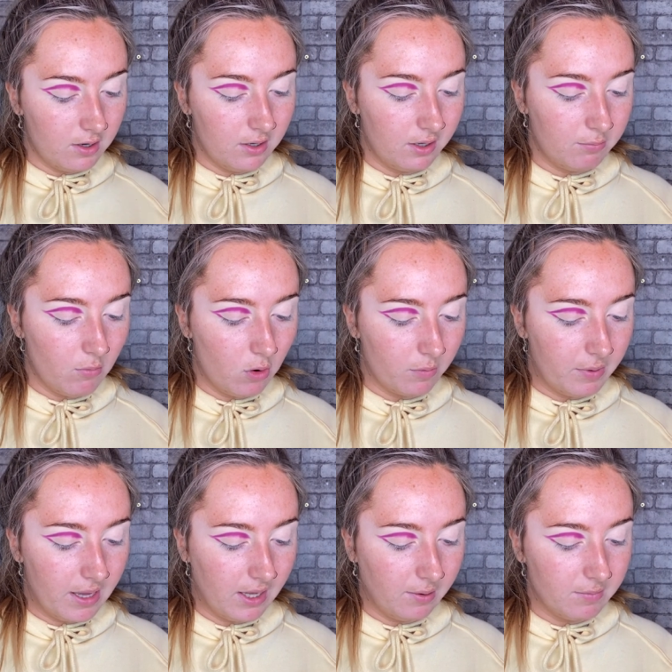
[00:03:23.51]
of like more
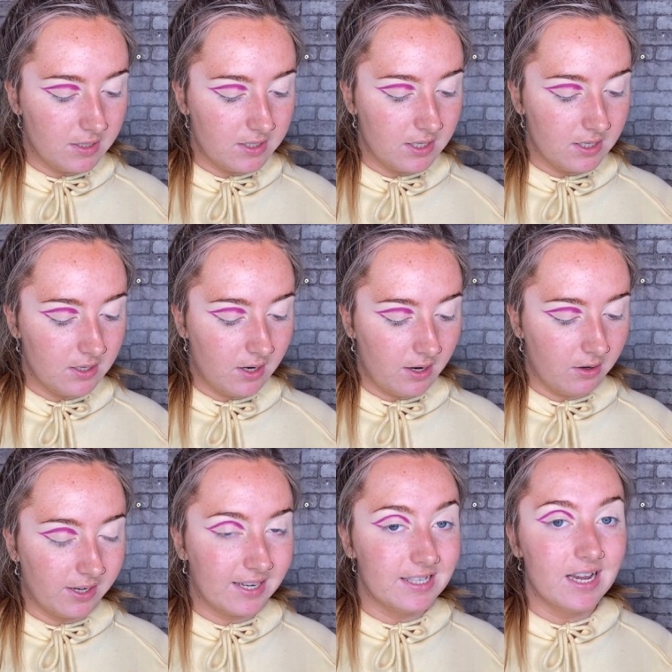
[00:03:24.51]
pigmented and
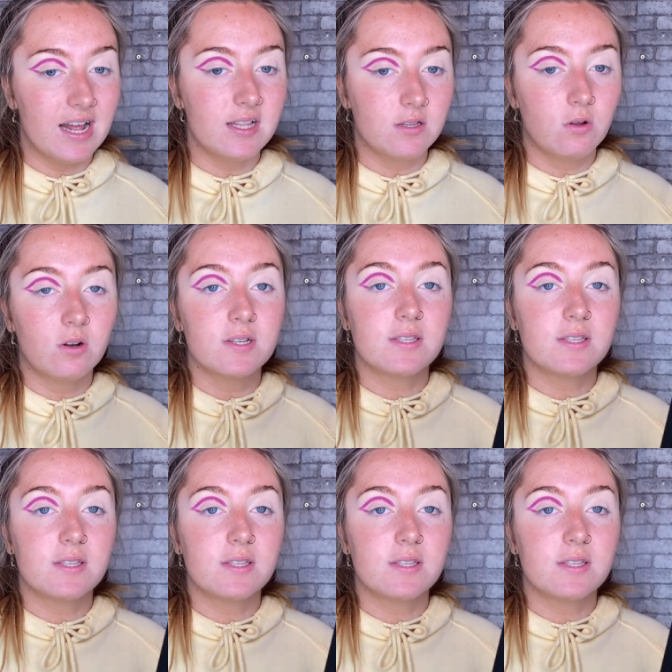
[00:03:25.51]
like intense colors,